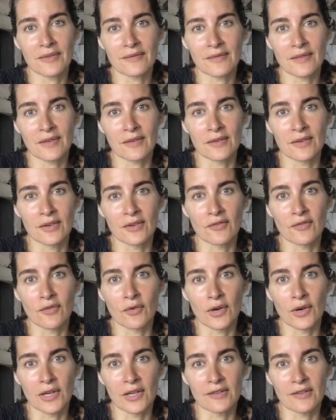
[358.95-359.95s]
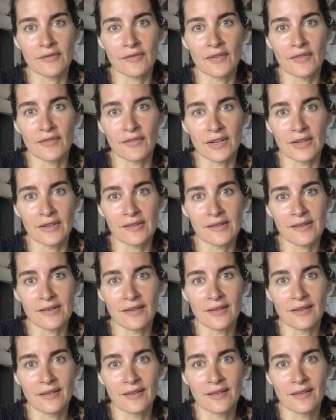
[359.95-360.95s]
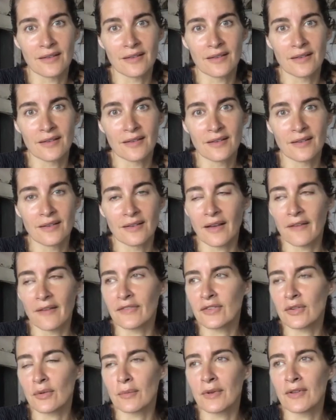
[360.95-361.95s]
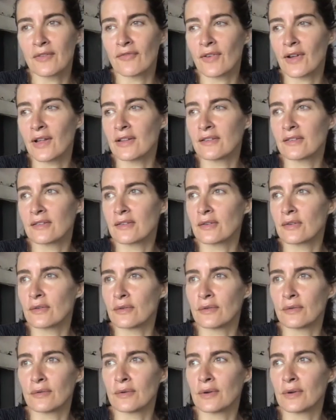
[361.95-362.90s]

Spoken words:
They're in their 40s, 50s. I have so many friends who